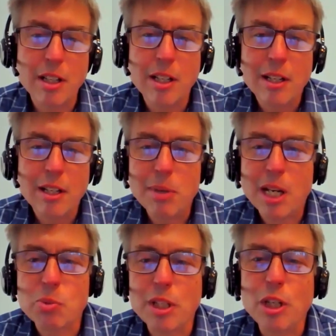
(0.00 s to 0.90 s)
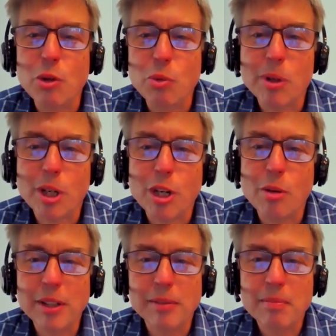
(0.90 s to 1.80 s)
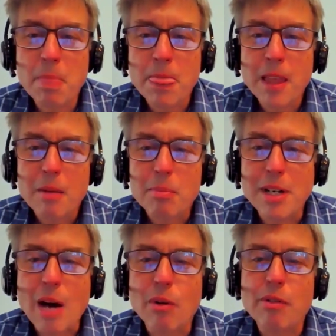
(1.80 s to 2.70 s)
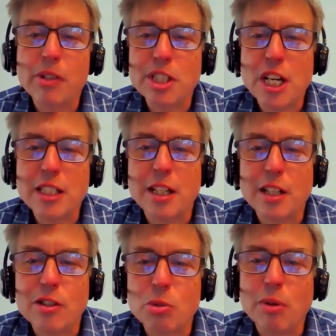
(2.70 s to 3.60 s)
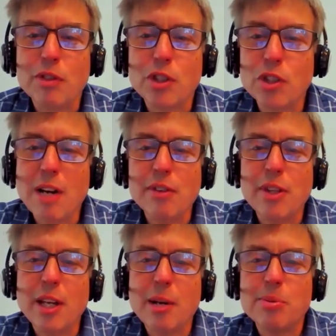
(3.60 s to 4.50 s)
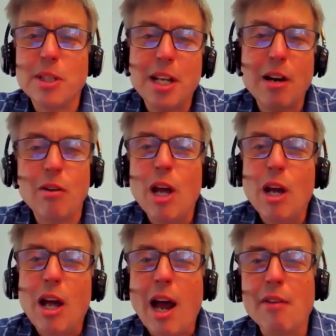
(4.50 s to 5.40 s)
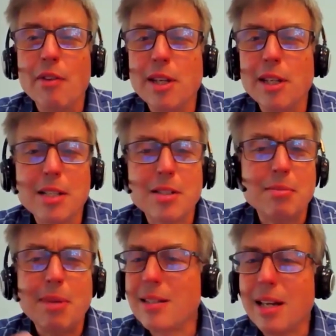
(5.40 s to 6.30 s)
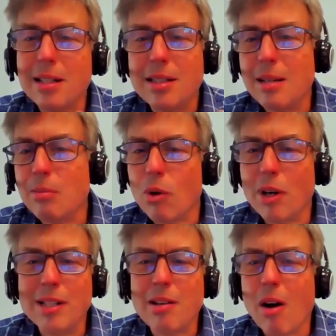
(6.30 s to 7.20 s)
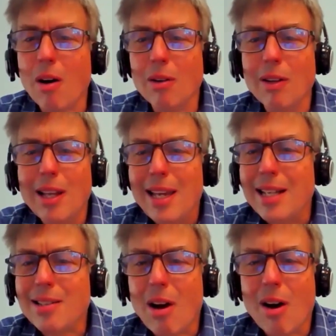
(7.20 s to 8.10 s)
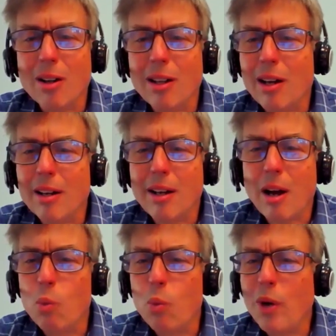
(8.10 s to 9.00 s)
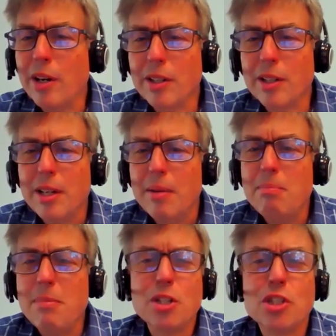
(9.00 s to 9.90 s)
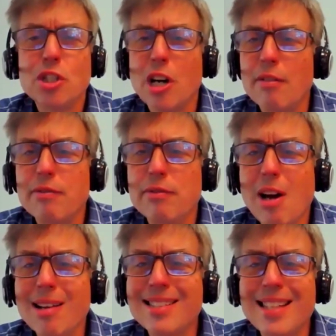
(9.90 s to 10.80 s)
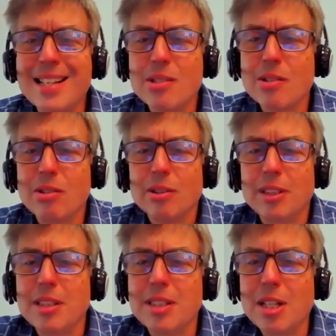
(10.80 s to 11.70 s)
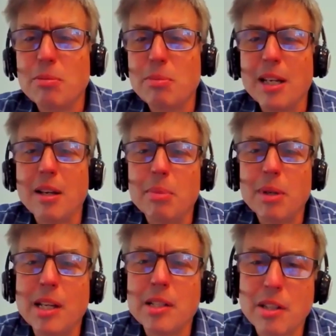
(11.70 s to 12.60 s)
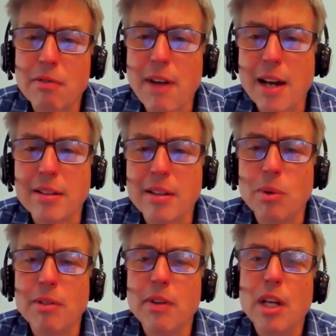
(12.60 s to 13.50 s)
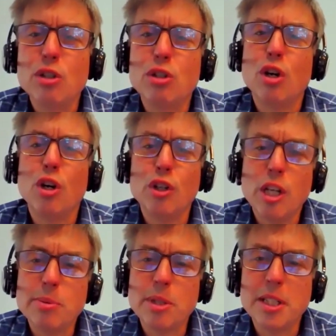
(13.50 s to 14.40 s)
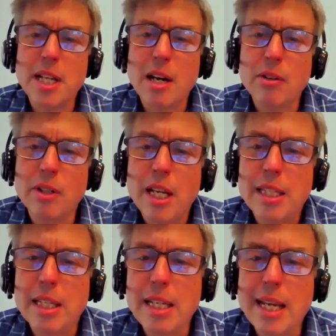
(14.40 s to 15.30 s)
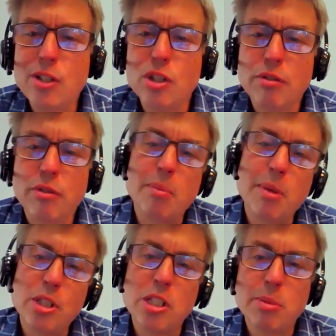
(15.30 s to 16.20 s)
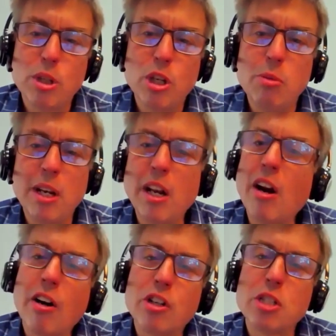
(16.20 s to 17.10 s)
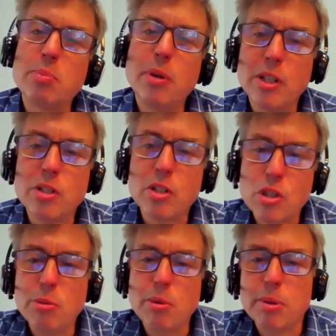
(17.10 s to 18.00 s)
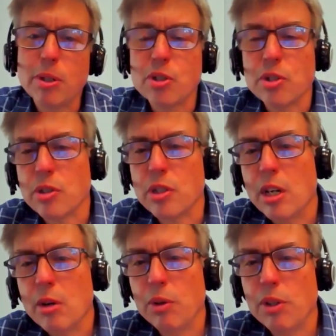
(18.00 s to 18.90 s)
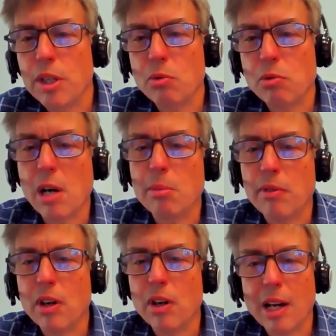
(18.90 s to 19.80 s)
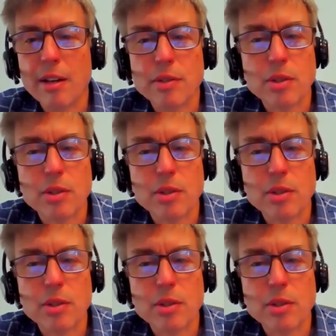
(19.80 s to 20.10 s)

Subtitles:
Sure. Because we knew we were human. But now we've rejected it. So we've turned everything upside down. Everything doesn't make sense anymore. It's all a weird mixture of nonsensical decision making because of the fact that we've turned upside down the nature of what it means to be human and our experience as human persons within the realm of our lives.